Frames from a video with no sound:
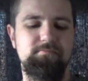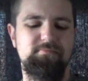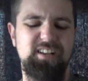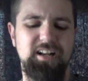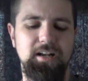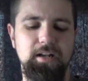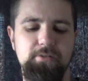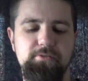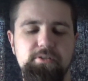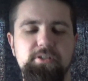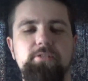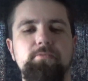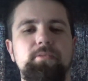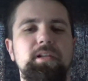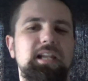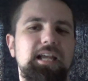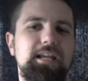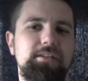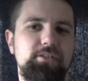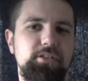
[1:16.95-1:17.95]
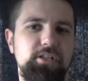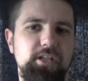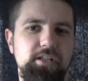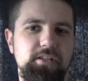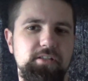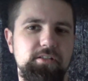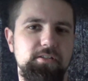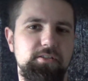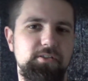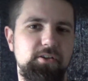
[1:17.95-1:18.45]
close to a
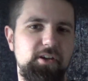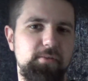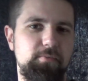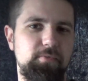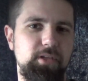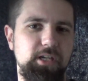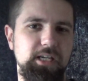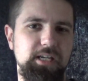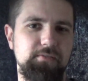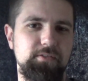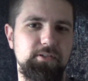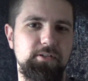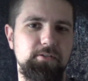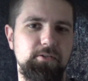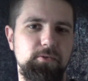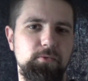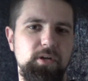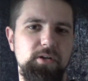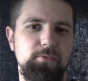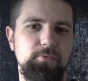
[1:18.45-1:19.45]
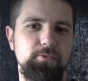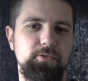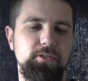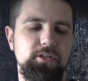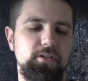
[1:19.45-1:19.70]
Lanchester type thing if you're doing a World War